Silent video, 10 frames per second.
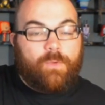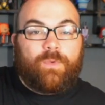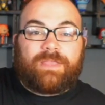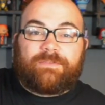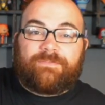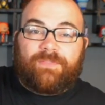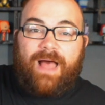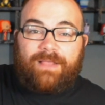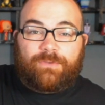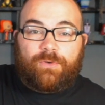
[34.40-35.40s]
We got the
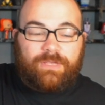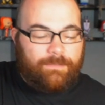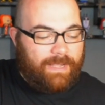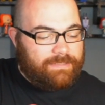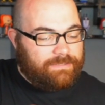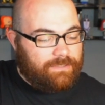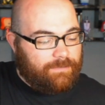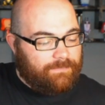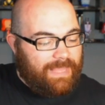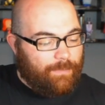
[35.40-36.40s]
Flocked Cookie
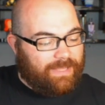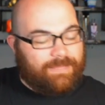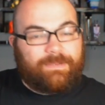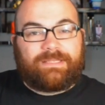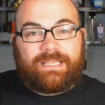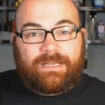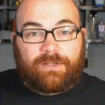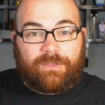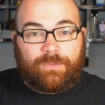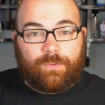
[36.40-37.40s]
Monster, and we got the Petina
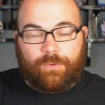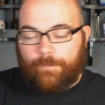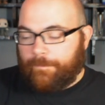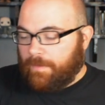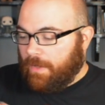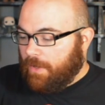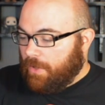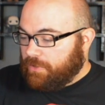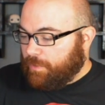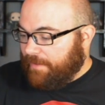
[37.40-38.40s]
Cthulhu.
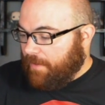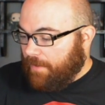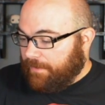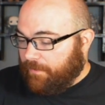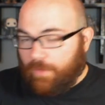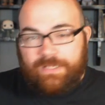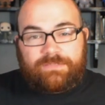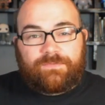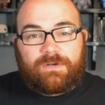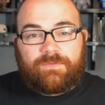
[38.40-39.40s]
So we have all the 4 of these
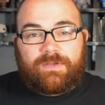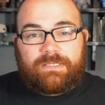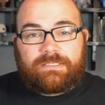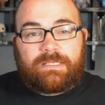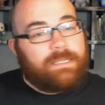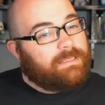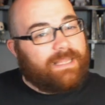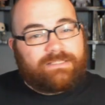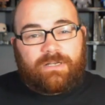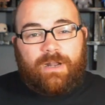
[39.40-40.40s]
in front of us.
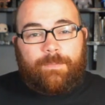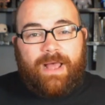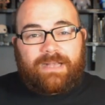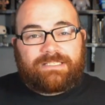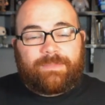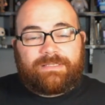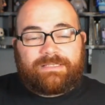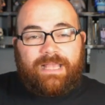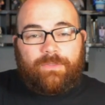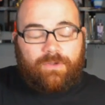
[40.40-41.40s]
Let's start unboxing them and
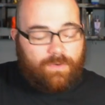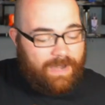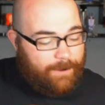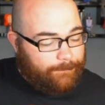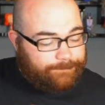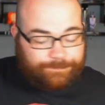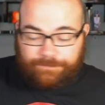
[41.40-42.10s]
see how they're going out.